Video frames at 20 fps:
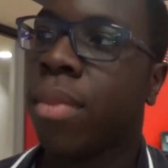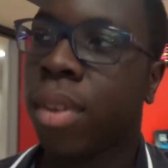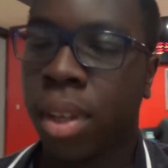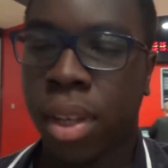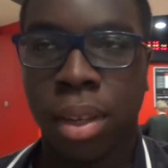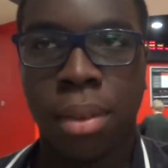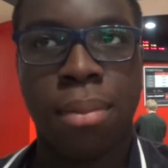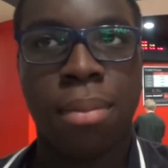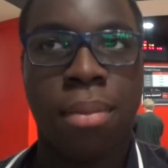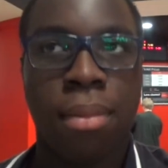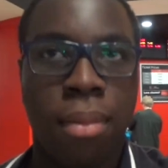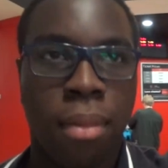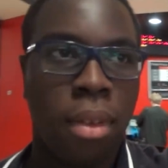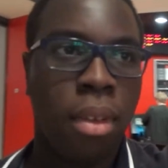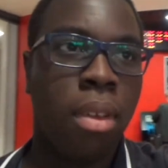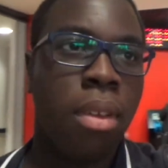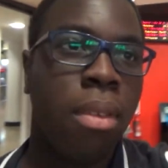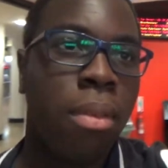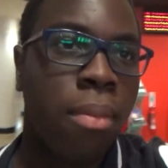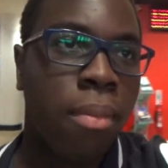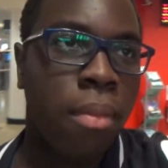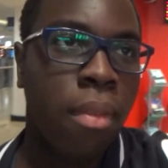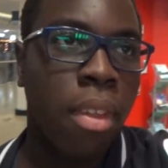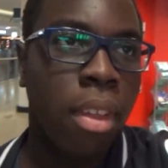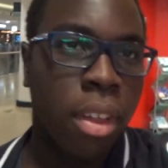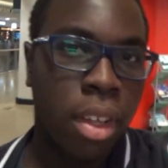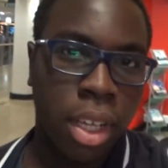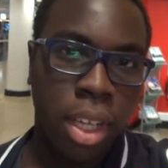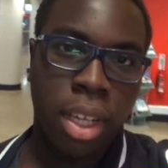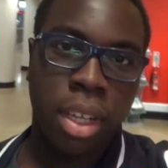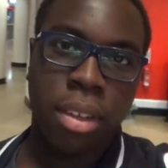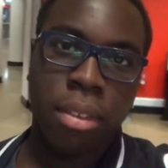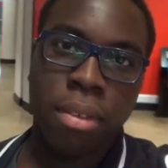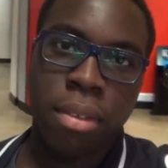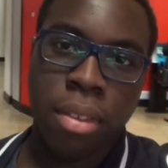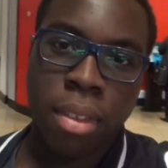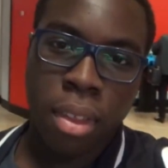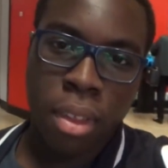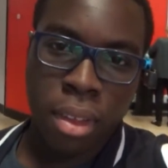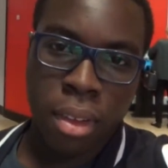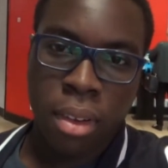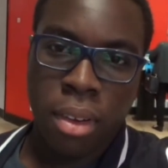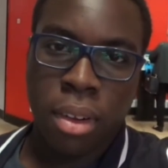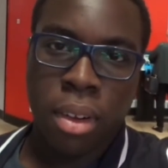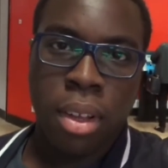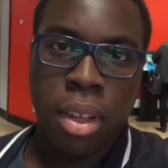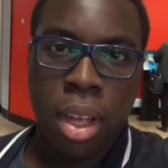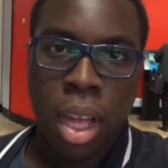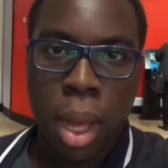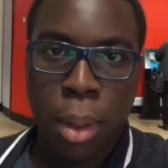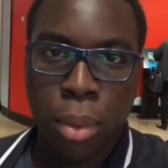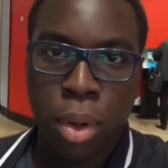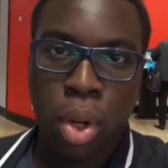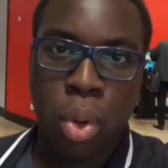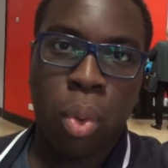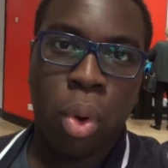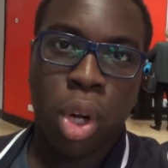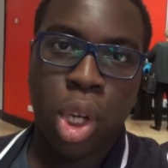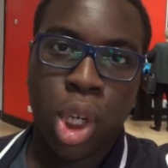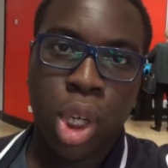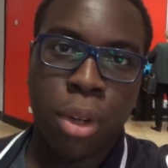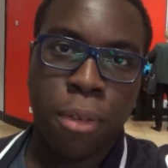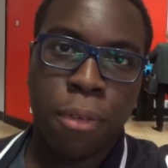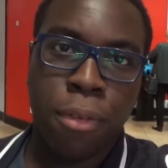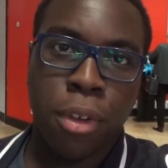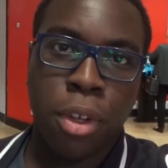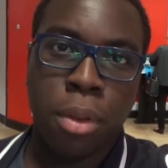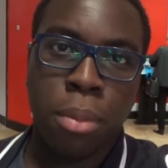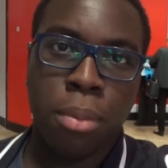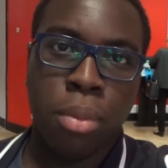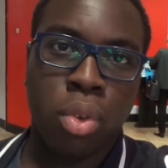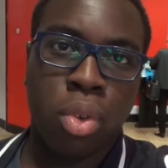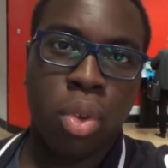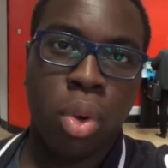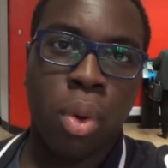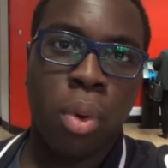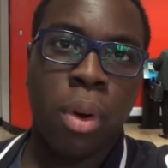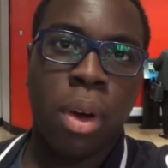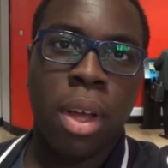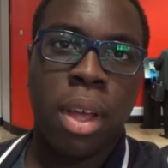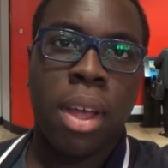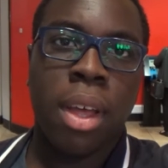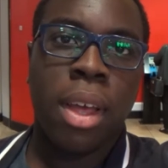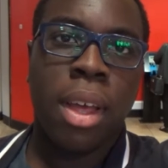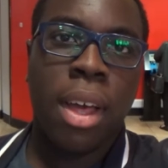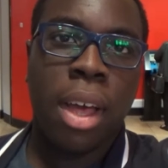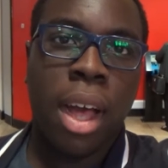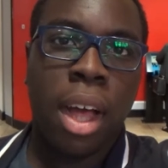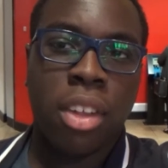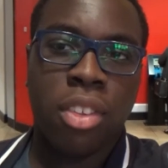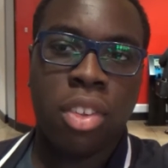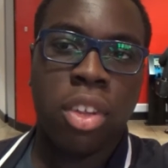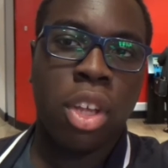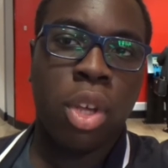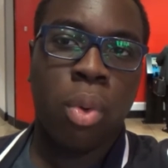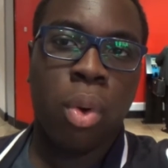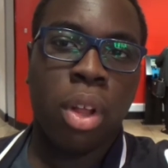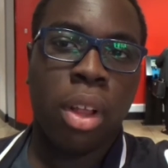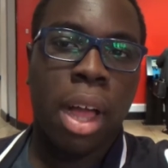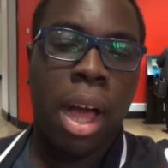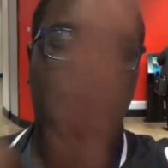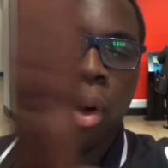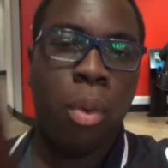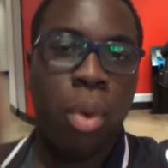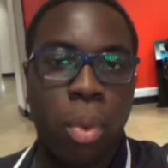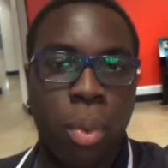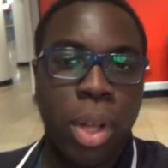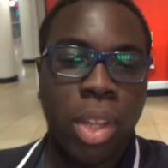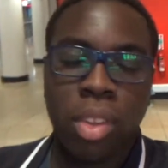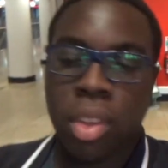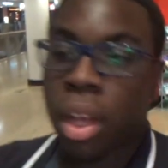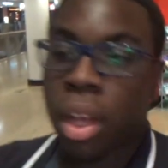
Yeah. Okay. I'm gonna watch the film. So I'll tell you all how it went.